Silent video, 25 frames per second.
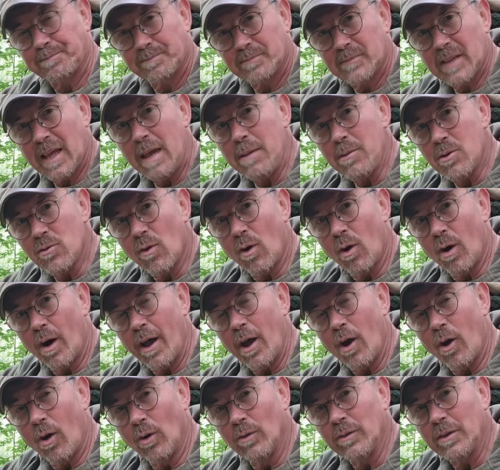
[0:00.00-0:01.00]
keep your
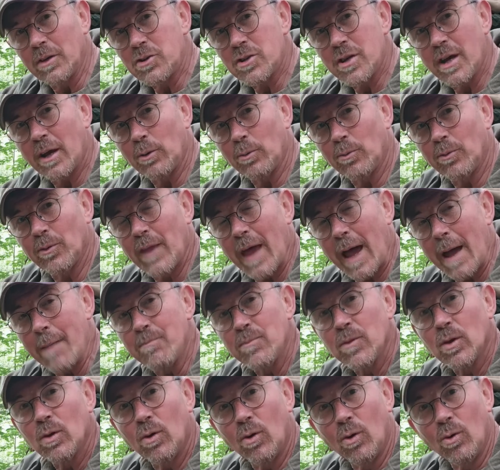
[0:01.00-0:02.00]
eye on the channel for that.
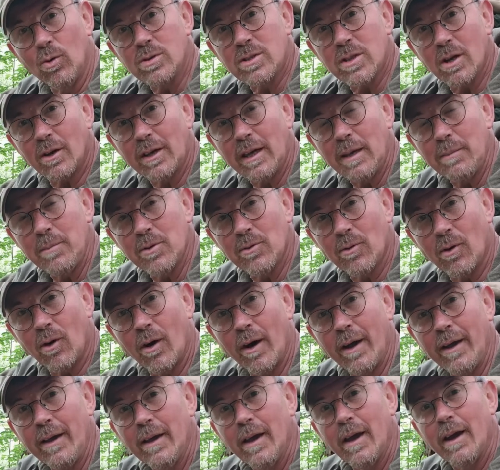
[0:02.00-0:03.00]
Also keep
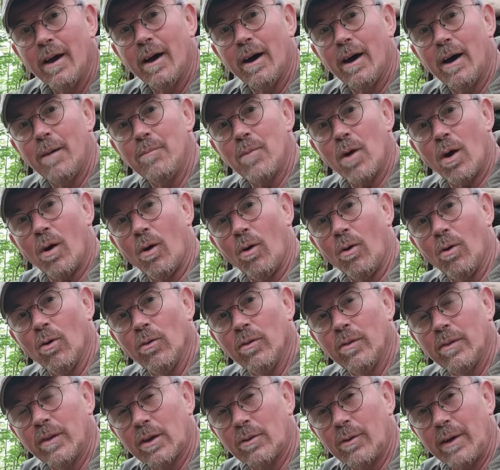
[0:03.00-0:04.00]
your eye
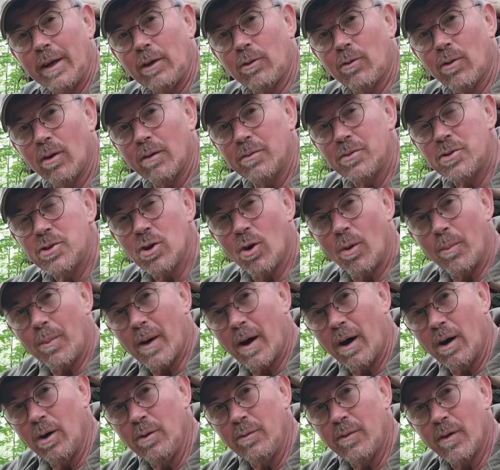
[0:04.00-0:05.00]
on the Greencraft shop
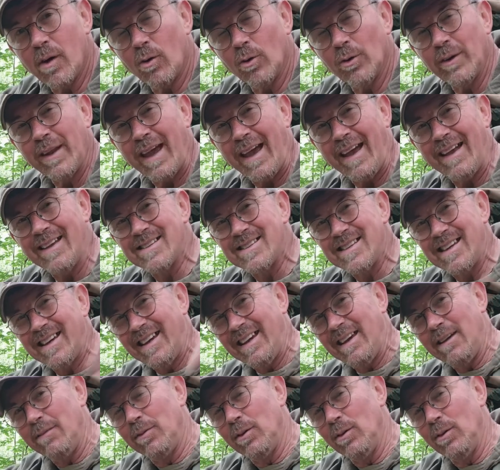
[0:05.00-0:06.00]
over on Etsy.
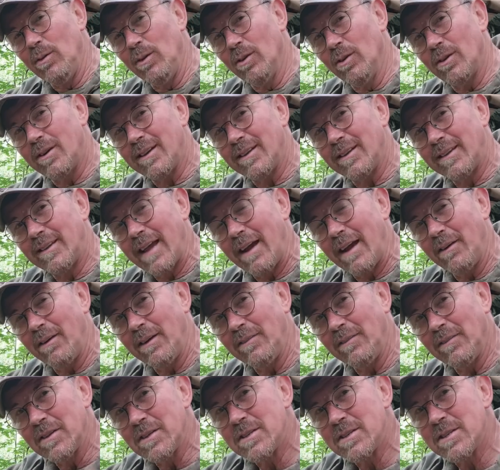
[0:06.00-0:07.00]
If you look down
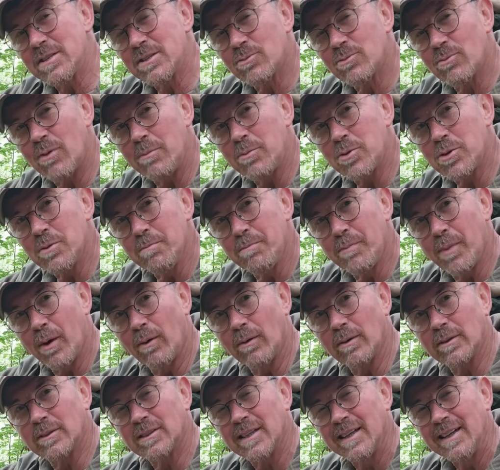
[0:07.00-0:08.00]
in the description
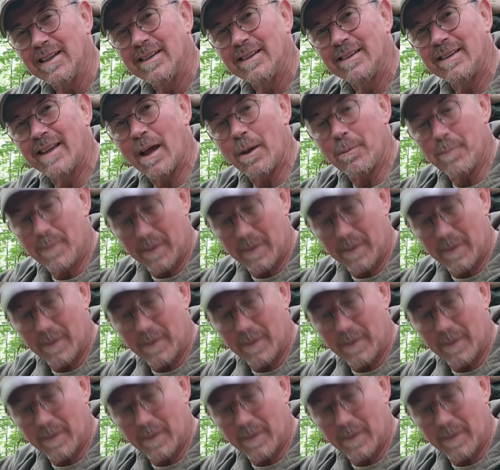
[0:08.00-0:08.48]
box down